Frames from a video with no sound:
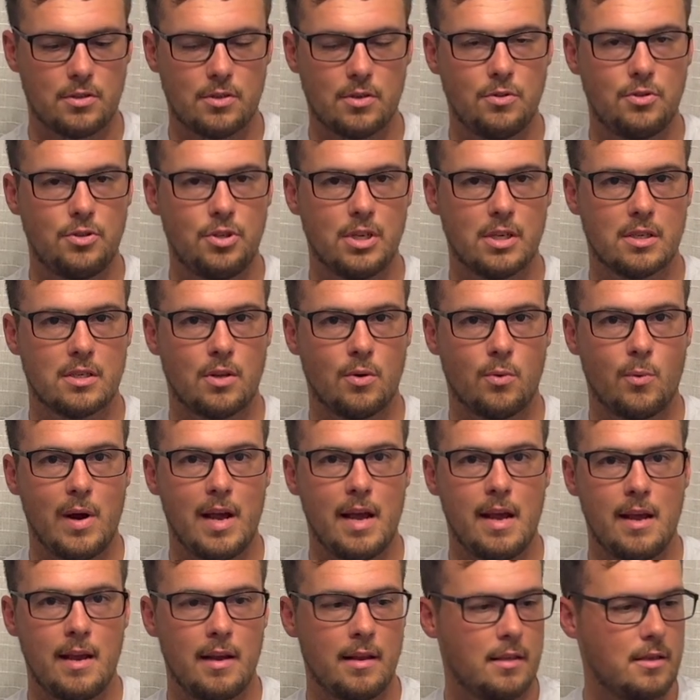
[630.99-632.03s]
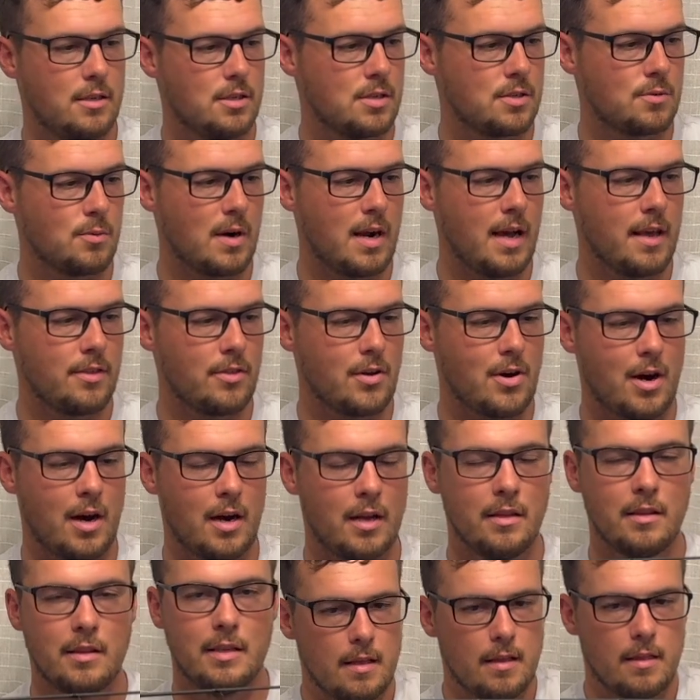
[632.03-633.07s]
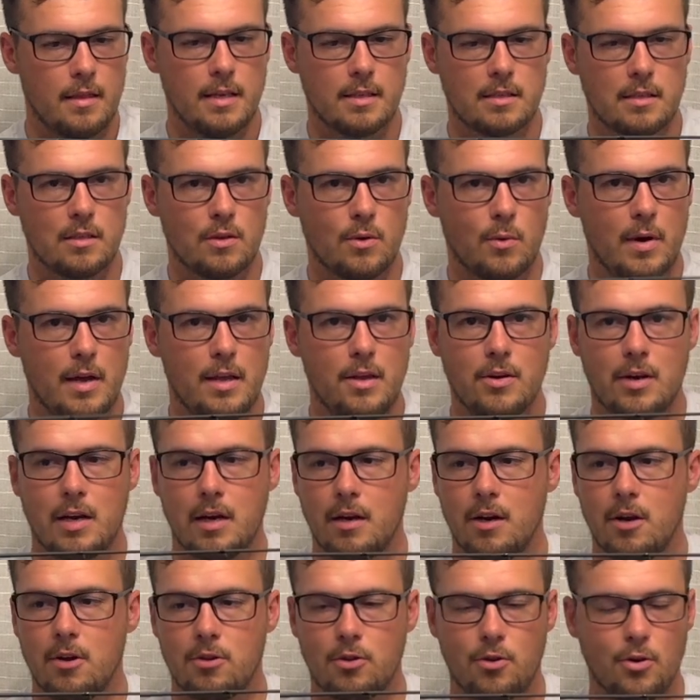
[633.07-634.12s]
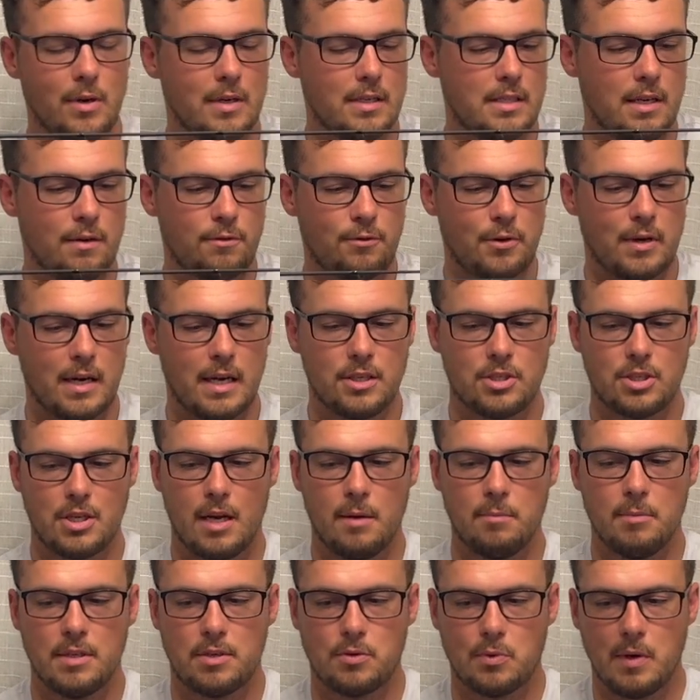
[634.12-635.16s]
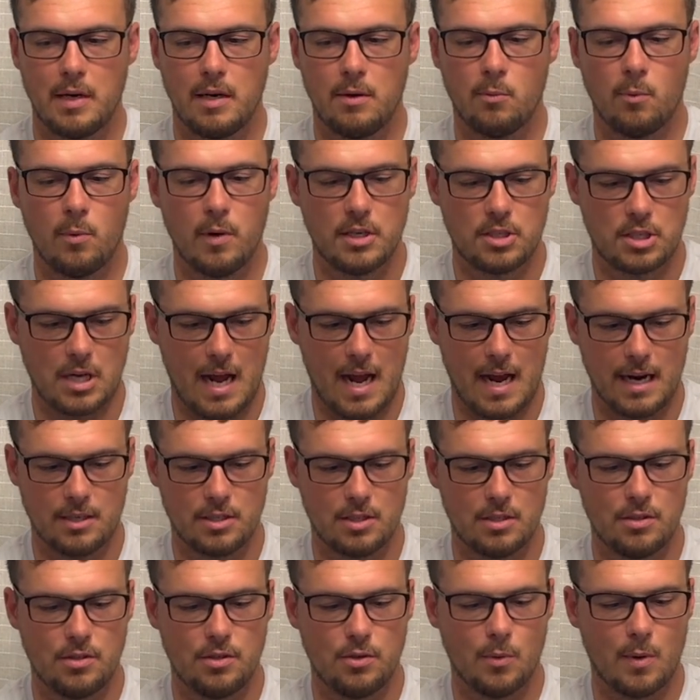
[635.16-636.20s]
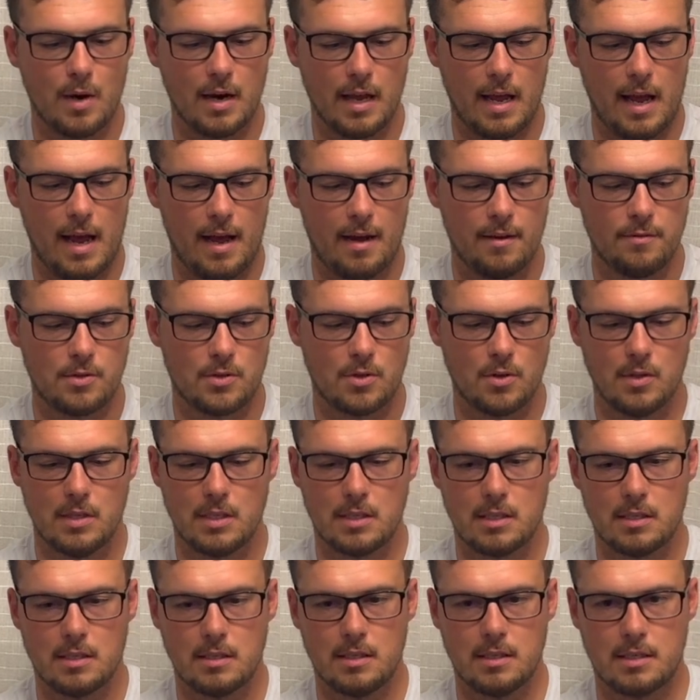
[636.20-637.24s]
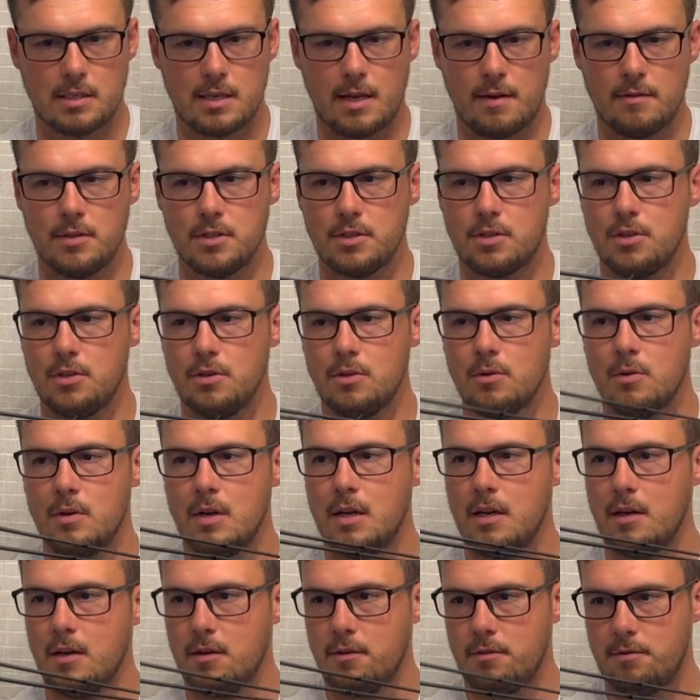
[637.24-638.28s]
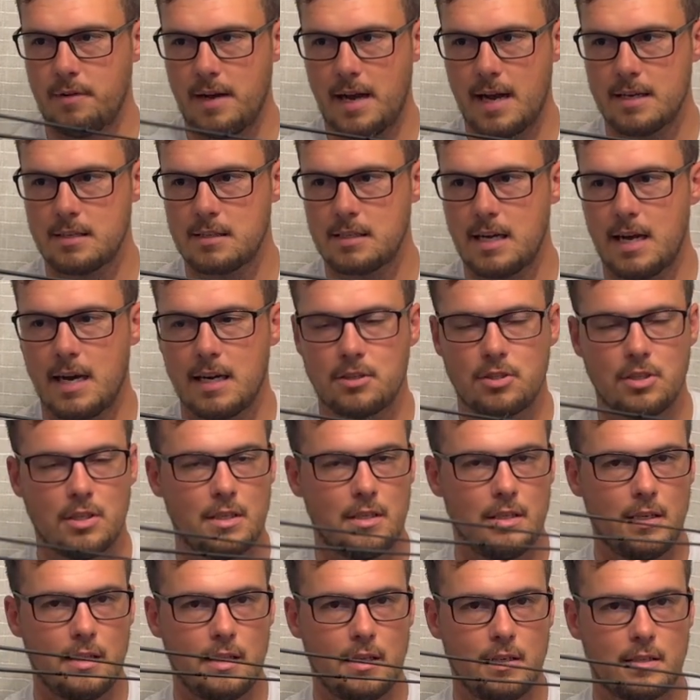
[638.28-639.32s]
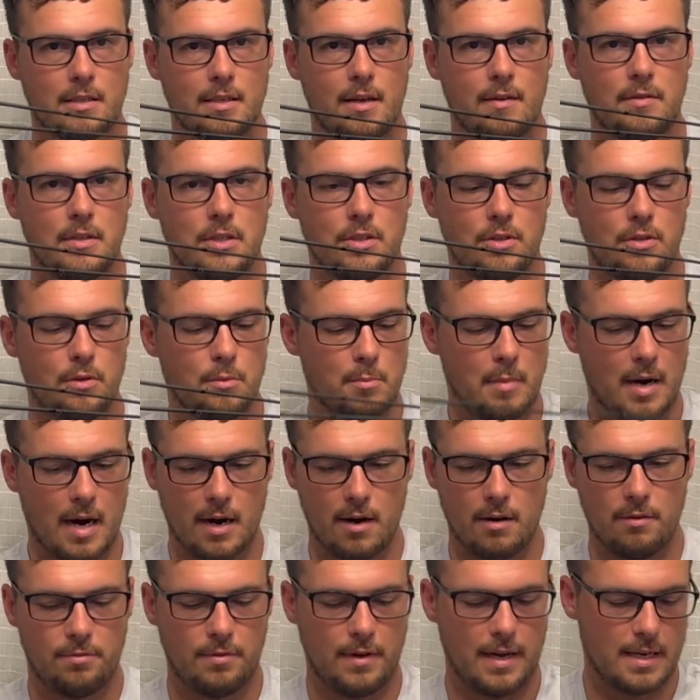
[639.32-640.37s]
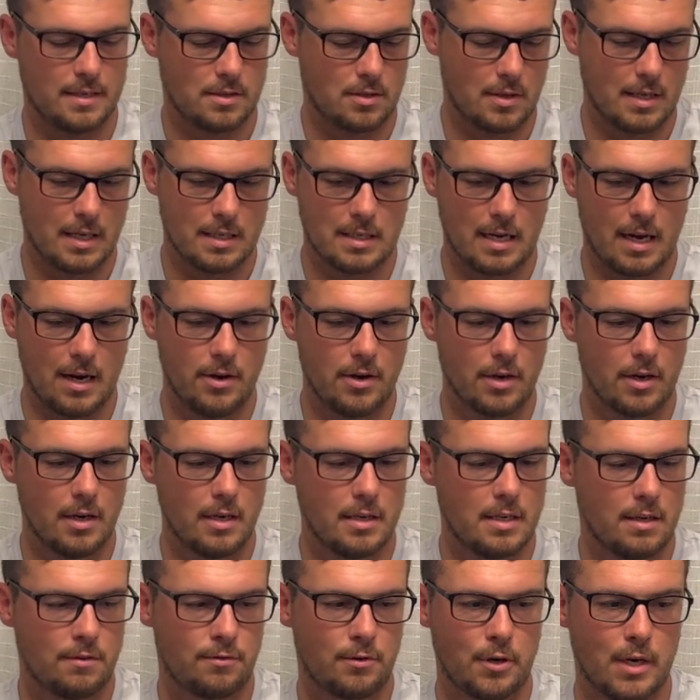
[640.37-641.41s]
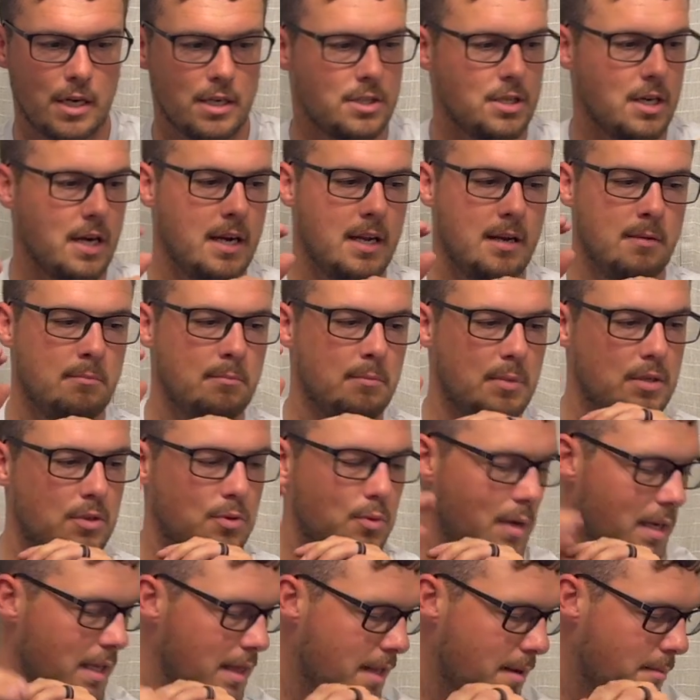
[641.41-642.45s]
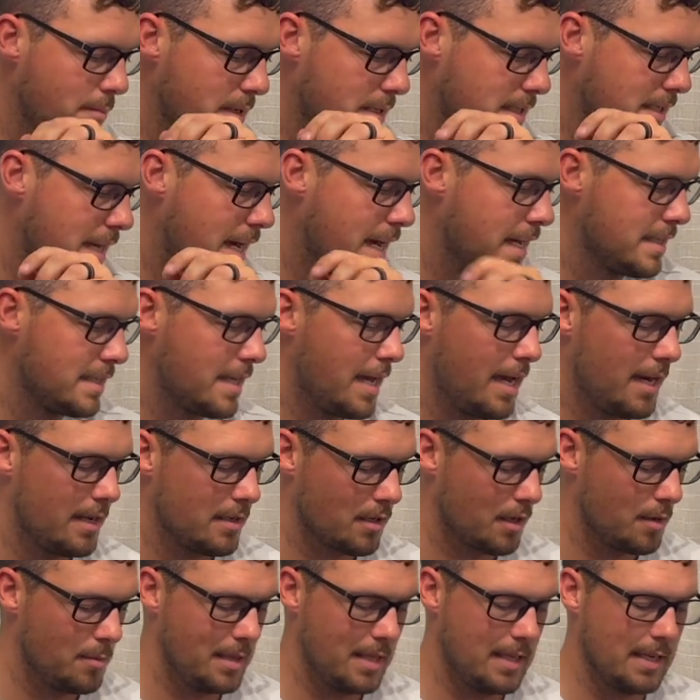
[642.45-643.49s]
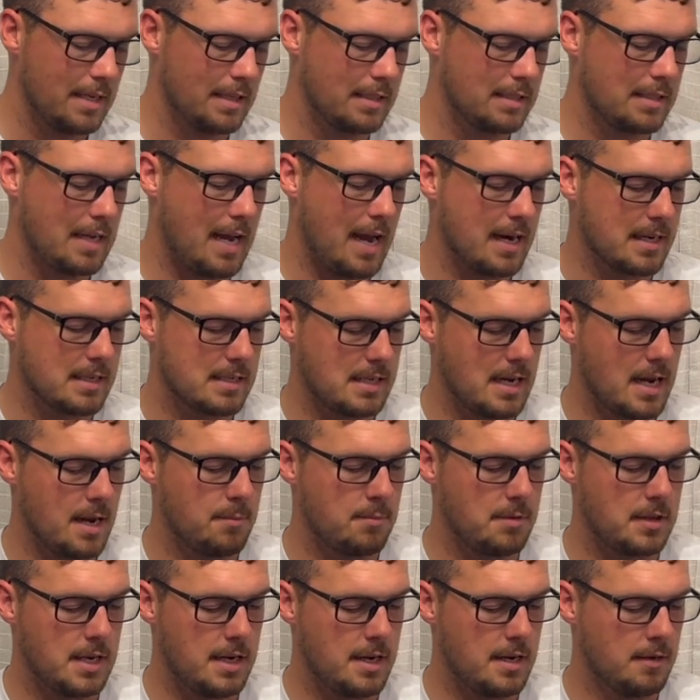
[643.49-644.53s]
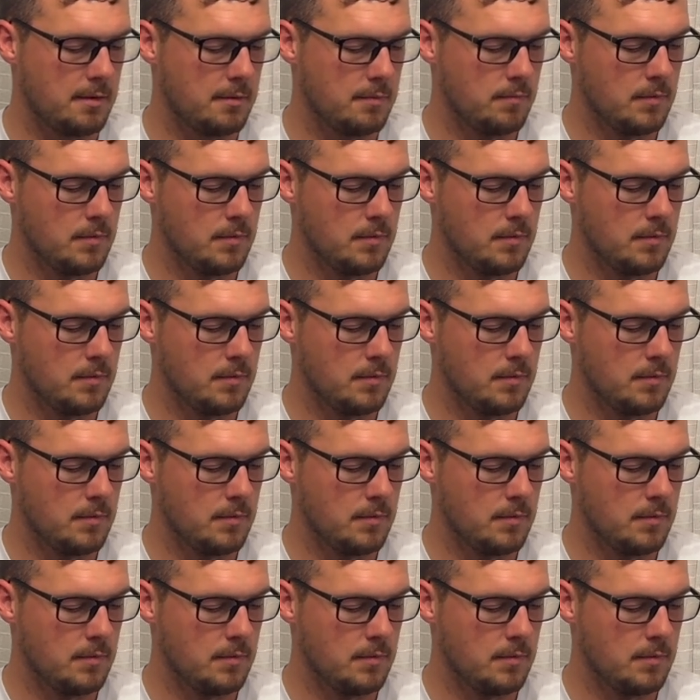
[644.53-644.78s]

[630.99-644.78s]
So just what I thought, this is the way you can go through and differentiate between which actions you wanna have. So this is the 7-2 fast action and the 7-2 moderate fast. So that's how you're gonna differentiate it. Besides that, it's gonna be the exact same thing.